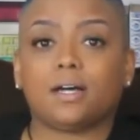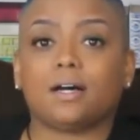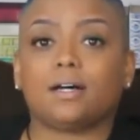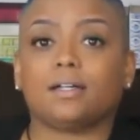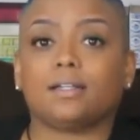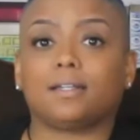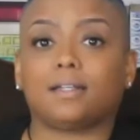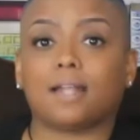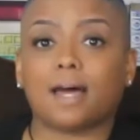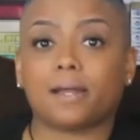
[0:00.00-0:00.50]

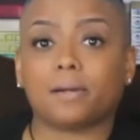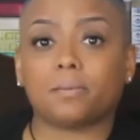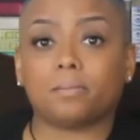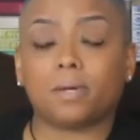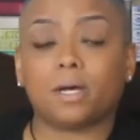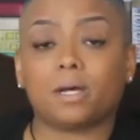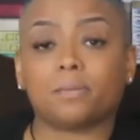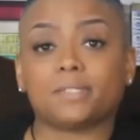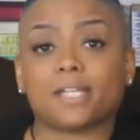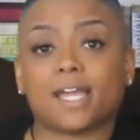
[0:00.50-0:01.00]
A lot of
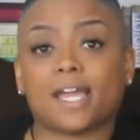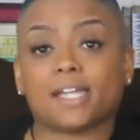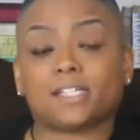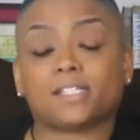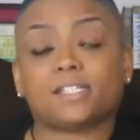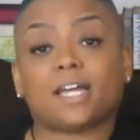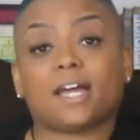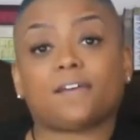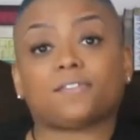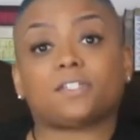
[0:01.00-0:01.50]
moms
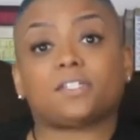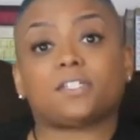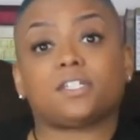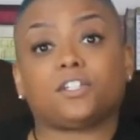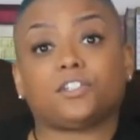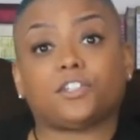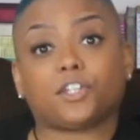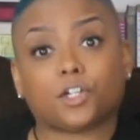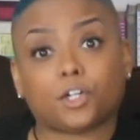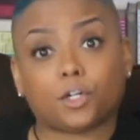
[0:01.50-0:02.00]
actually have to
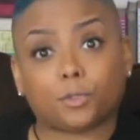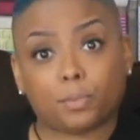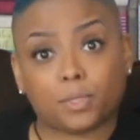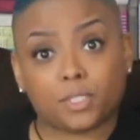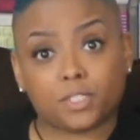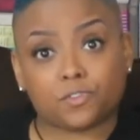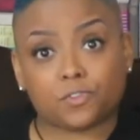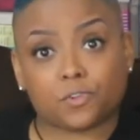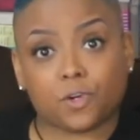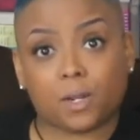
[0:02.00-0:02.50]
see
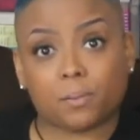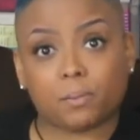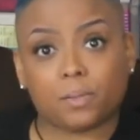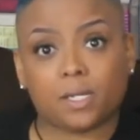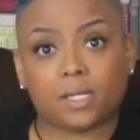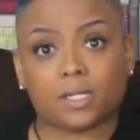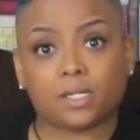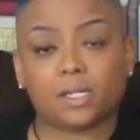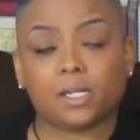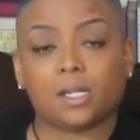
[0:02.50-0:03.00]
therapists from
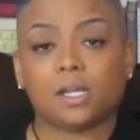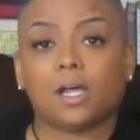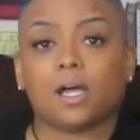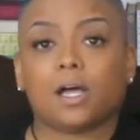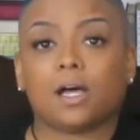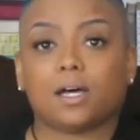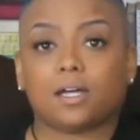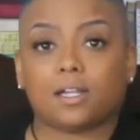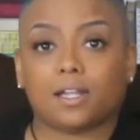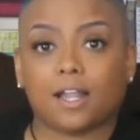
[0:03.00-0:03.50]
it.
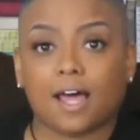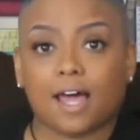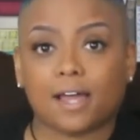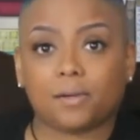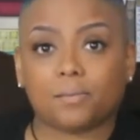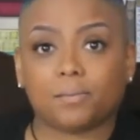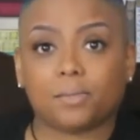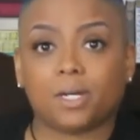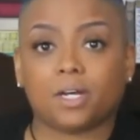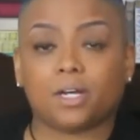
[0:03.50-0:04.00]
A lot
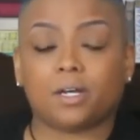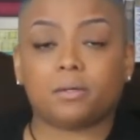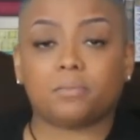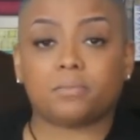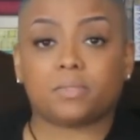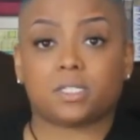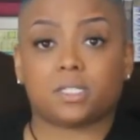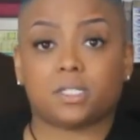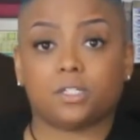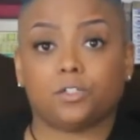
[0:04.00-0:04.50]
of
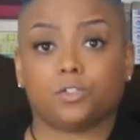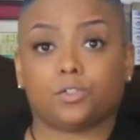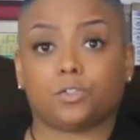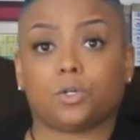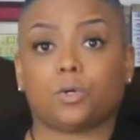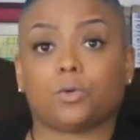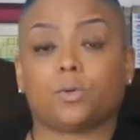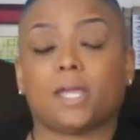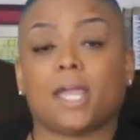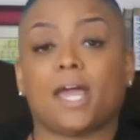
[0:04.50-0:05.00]
moms, you
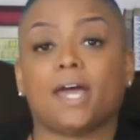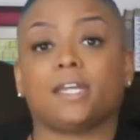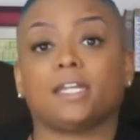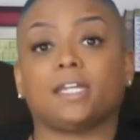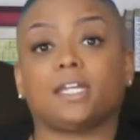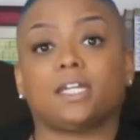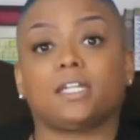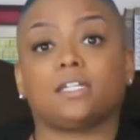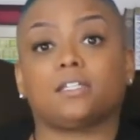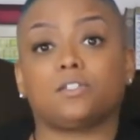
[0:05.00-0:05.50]
know, kind
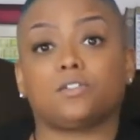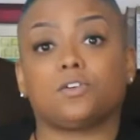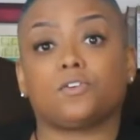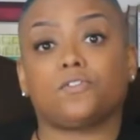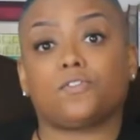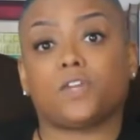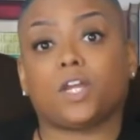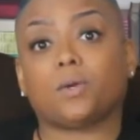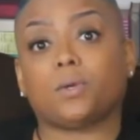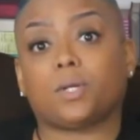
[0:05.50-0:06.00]
of get into
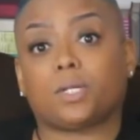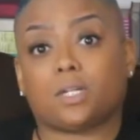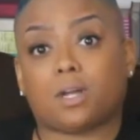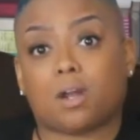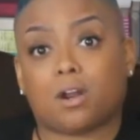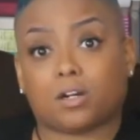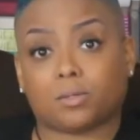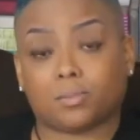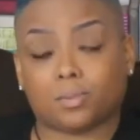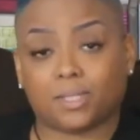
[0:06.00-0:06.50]
a very
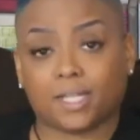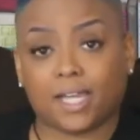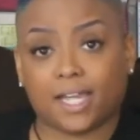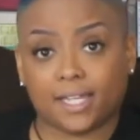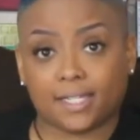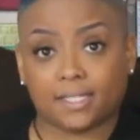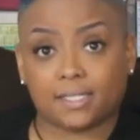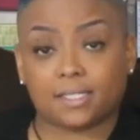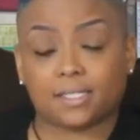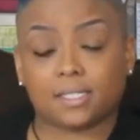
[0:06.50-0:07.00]
dark
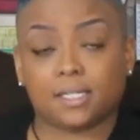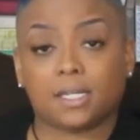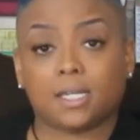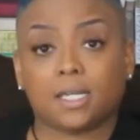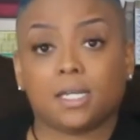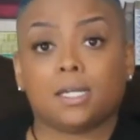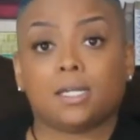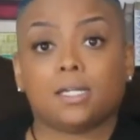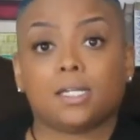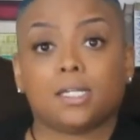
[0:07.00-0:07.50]
place.
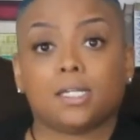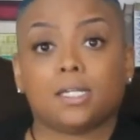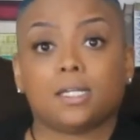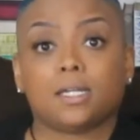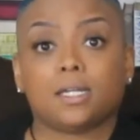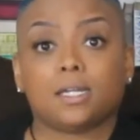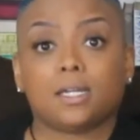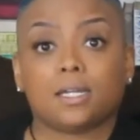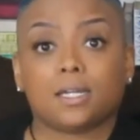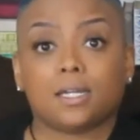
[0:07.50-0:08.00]

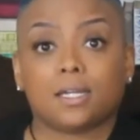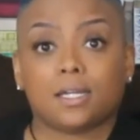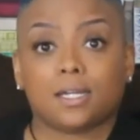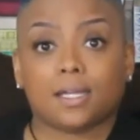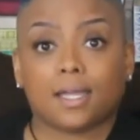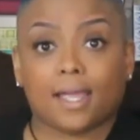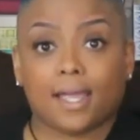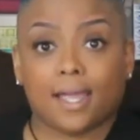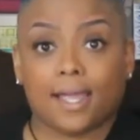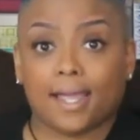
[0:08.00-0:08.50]

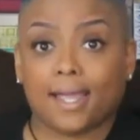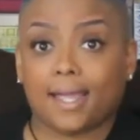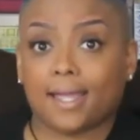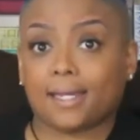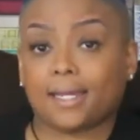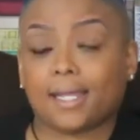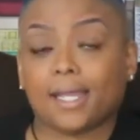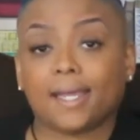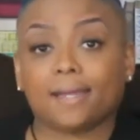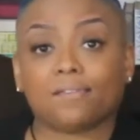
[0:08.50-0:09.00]

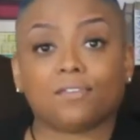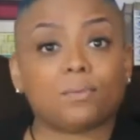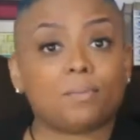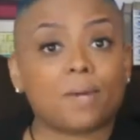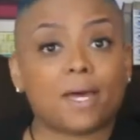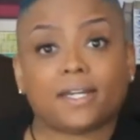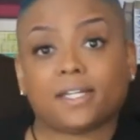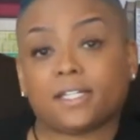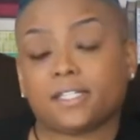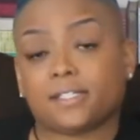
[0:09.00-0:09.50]
And
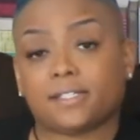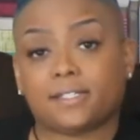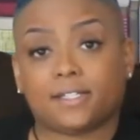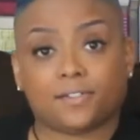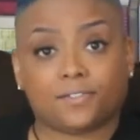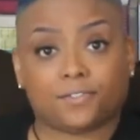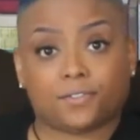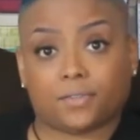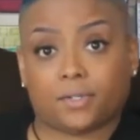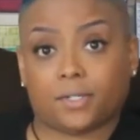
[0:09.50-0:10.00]
everybody is
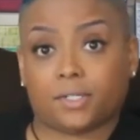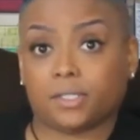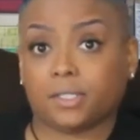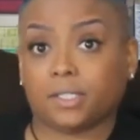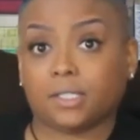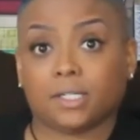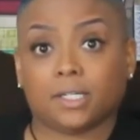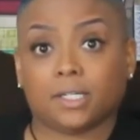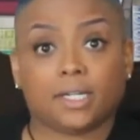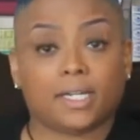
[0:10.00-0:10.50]
different.
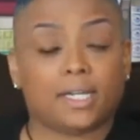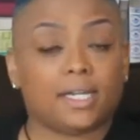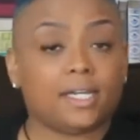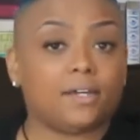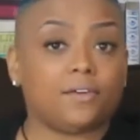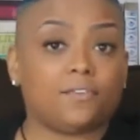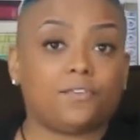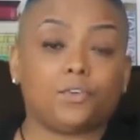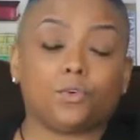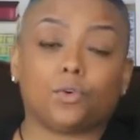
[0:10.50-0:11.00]

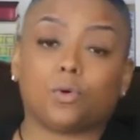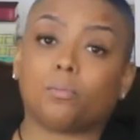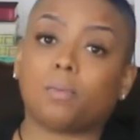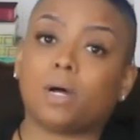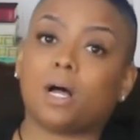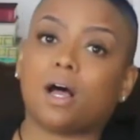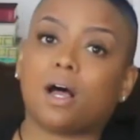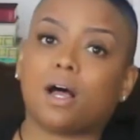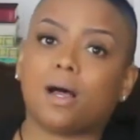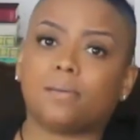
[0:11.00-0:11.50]
If you're a
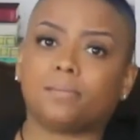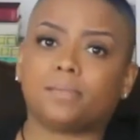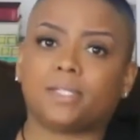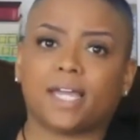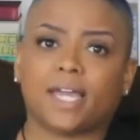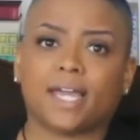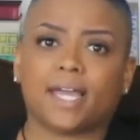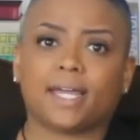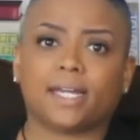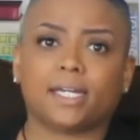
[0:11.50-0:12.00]
mom
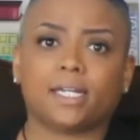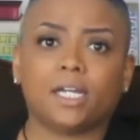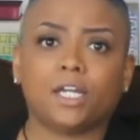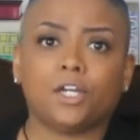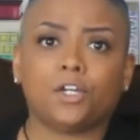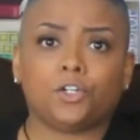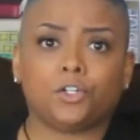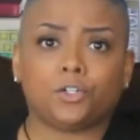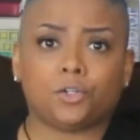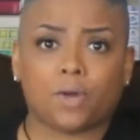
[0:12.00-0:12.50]
that,
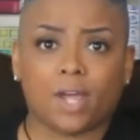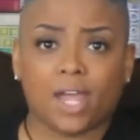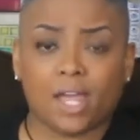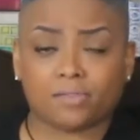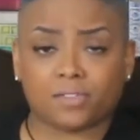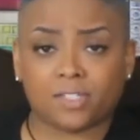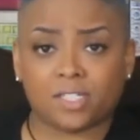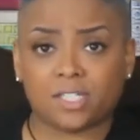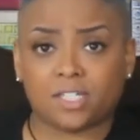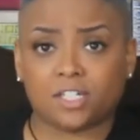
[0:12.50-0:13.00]
you know,
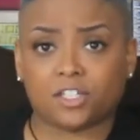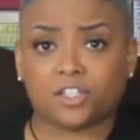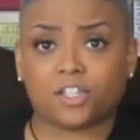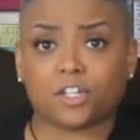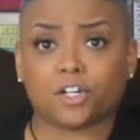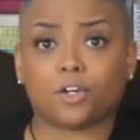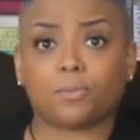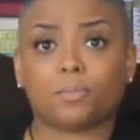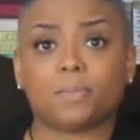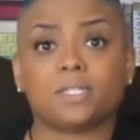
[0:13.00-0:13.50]
have to see a
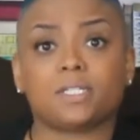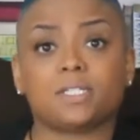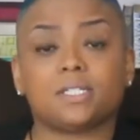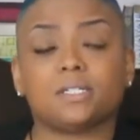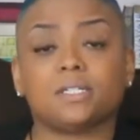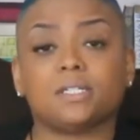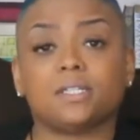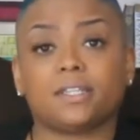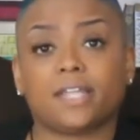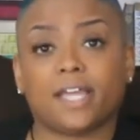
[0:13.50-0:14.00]

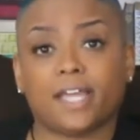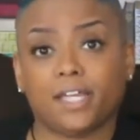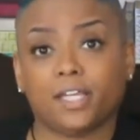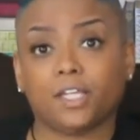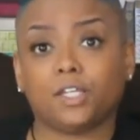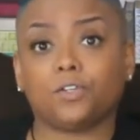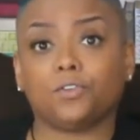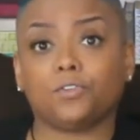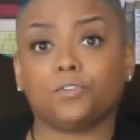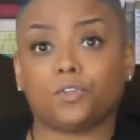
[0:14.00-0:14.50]
therapist,
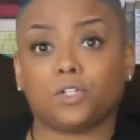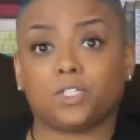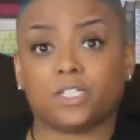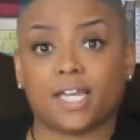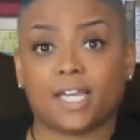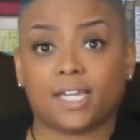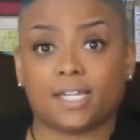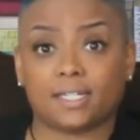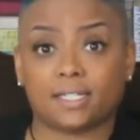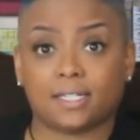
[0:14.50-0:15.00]
thank you for
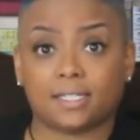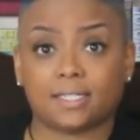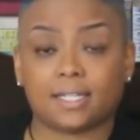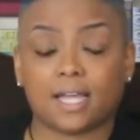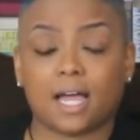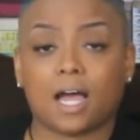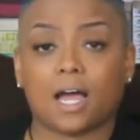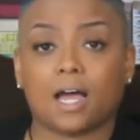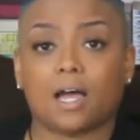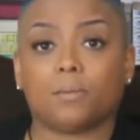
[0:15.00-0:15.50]
taking the
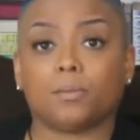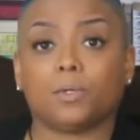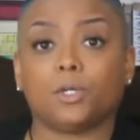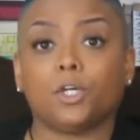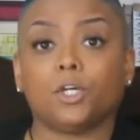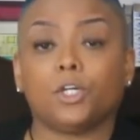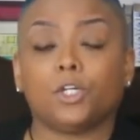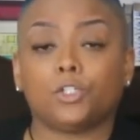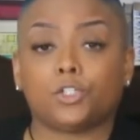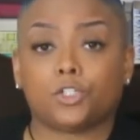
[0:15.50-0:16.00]
time
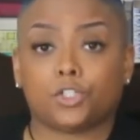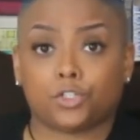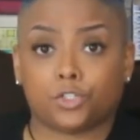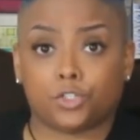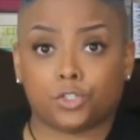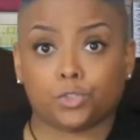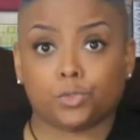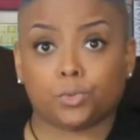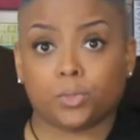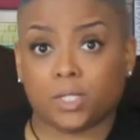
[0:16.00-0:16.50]
to
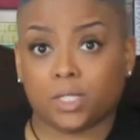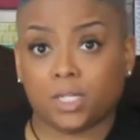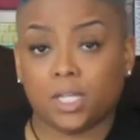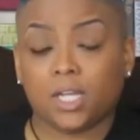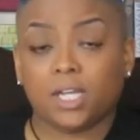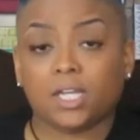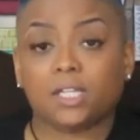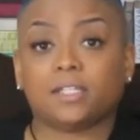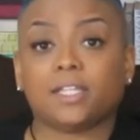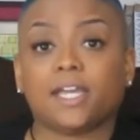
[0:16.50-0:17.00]
do it.
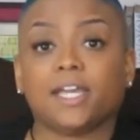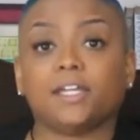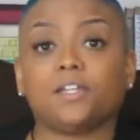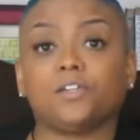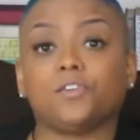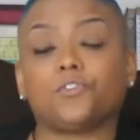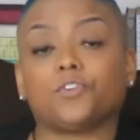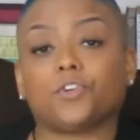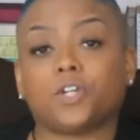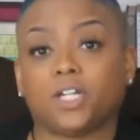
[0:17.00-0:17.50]

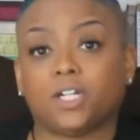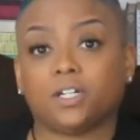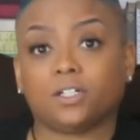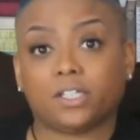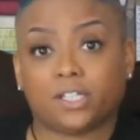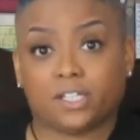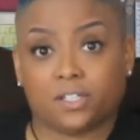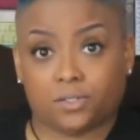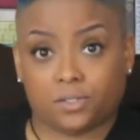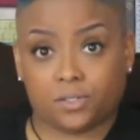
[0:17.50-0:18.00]
Thank you for
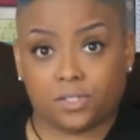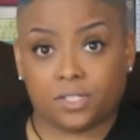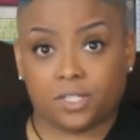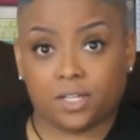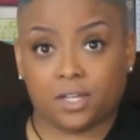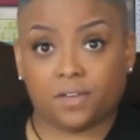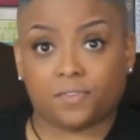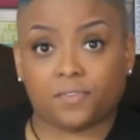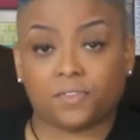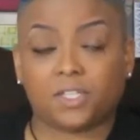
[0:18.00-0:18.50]
healing
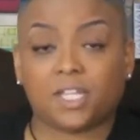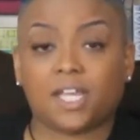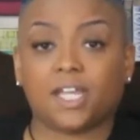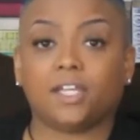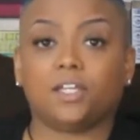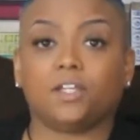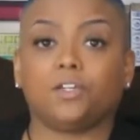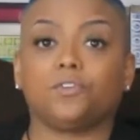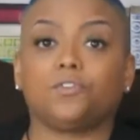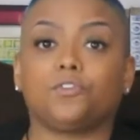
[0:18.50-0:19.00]
yourself.
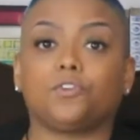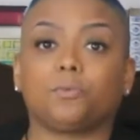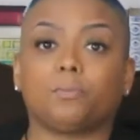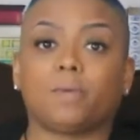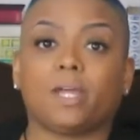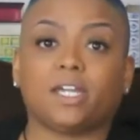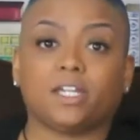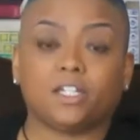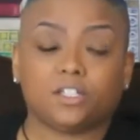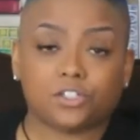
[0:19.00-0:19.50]
Thank you for
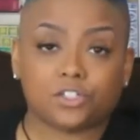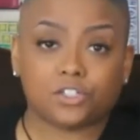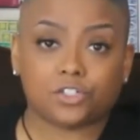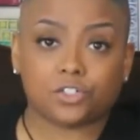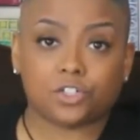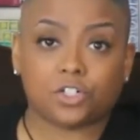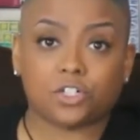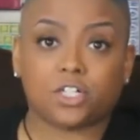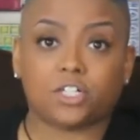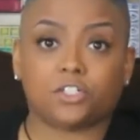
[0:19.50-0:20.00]
making
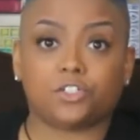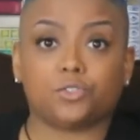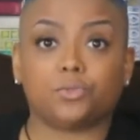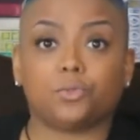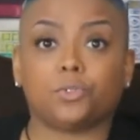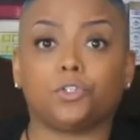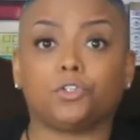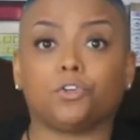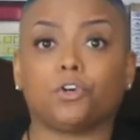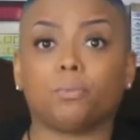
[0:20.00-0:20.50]
sure that you
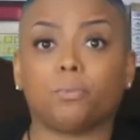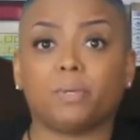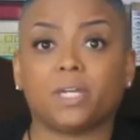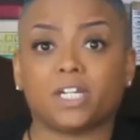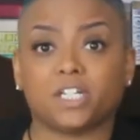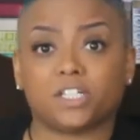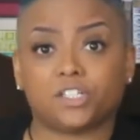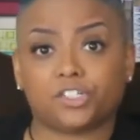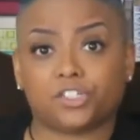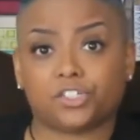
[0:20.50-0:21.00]
were your
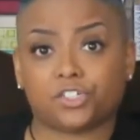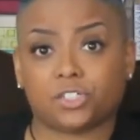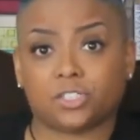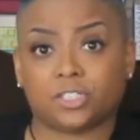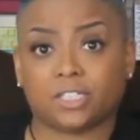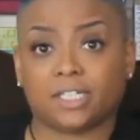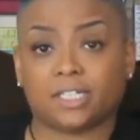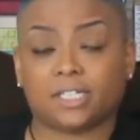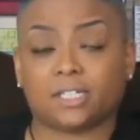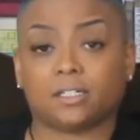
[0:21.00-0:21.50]
biggest
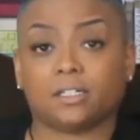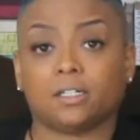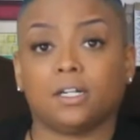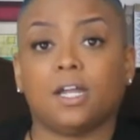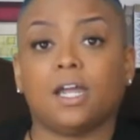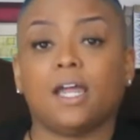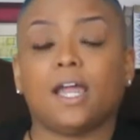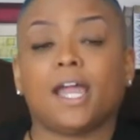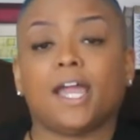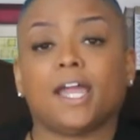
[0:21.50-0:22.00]
cheerleader
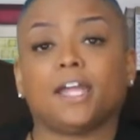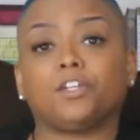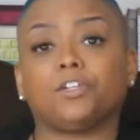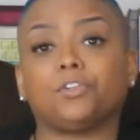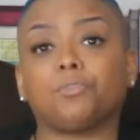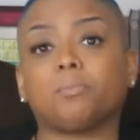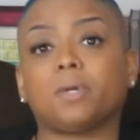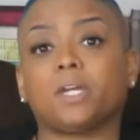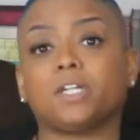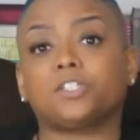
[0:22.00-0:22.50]
and
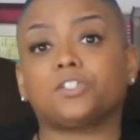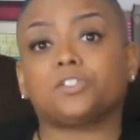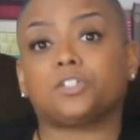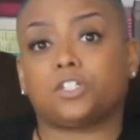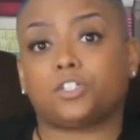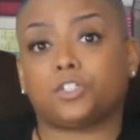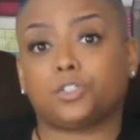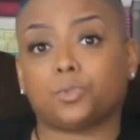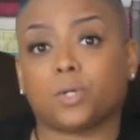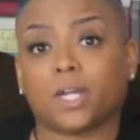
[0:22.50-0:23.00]
you made sure
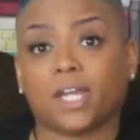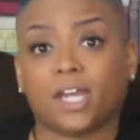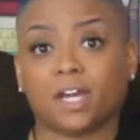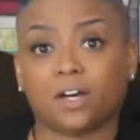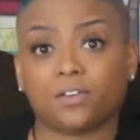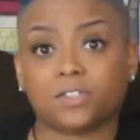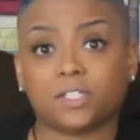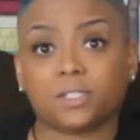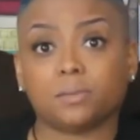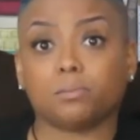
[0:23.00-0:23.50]
that you were
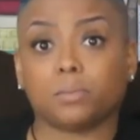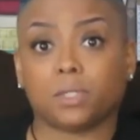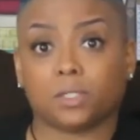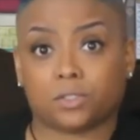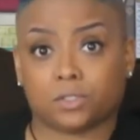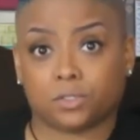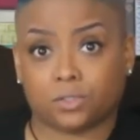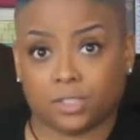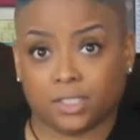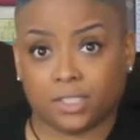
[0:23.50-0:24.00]
healthy
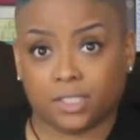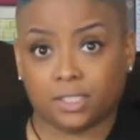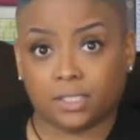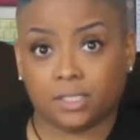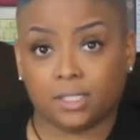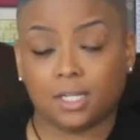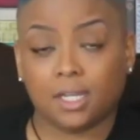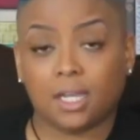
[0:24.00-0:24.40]
mentally.